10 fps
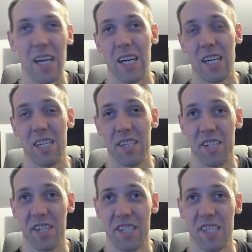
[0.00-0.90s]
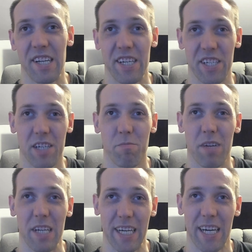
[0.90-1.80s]
kind of just snatch up what
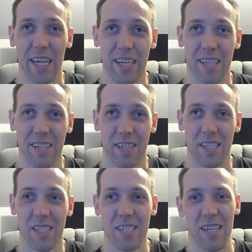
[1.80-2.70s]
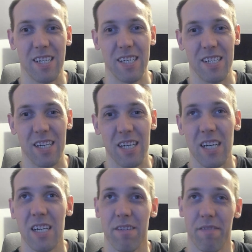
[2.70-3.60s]
I can
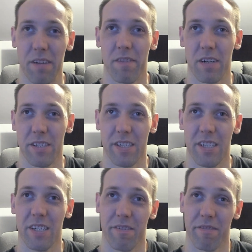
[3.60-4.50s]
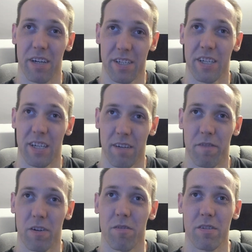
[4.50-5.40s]
if I find it interesting, of
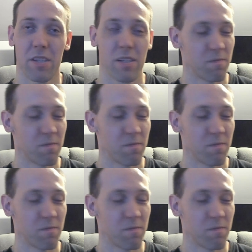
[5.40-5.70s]
course.